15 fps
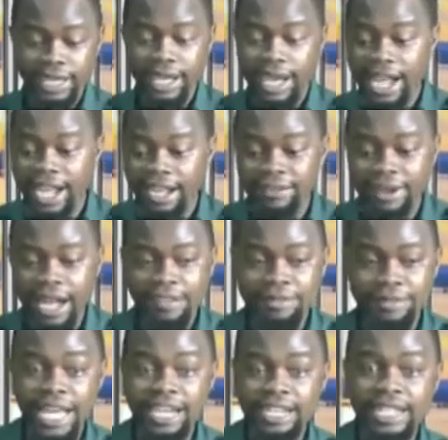I have, I have
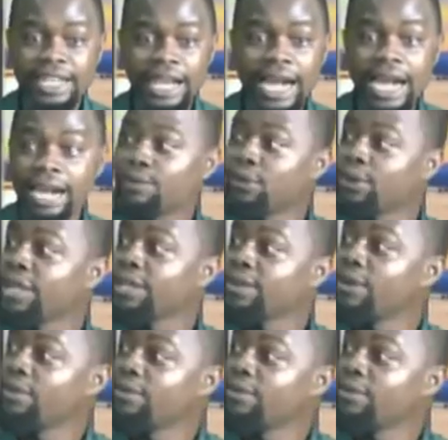been an advocate of a